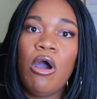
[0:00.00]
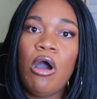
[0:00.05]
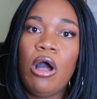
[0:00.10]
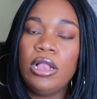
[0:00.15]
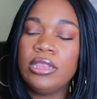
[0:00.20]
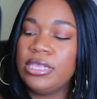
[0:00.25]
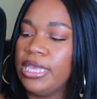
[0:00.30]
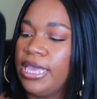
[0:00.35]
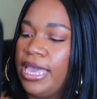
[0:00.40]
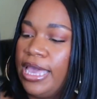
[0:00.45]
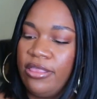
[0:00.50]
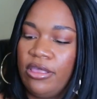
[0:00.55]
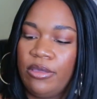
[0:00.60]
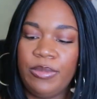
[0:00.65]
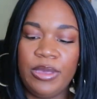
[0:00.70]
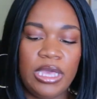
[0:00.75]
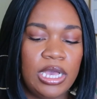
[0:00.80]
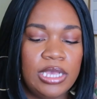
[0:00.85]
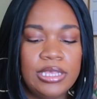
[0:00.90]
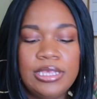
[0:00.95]
all together
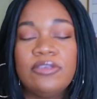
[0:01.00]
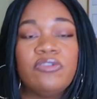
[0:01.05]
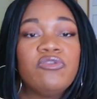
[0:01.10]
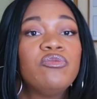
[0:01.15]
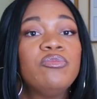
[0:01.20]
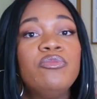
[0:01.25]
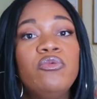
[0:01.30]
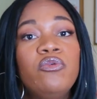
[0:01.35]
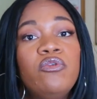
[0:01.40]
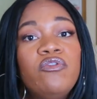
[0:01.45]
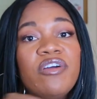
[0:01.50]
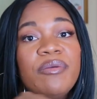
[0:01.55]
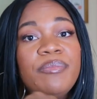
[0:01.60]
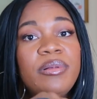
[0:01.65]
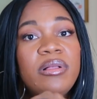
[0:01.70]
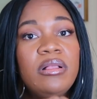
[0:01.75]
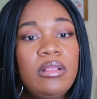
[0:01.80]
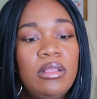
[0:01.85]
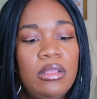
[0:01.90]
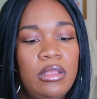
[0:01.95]
because it's
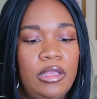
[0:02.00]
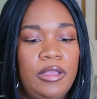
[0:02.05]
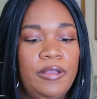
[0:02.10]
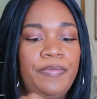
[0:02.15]
removable.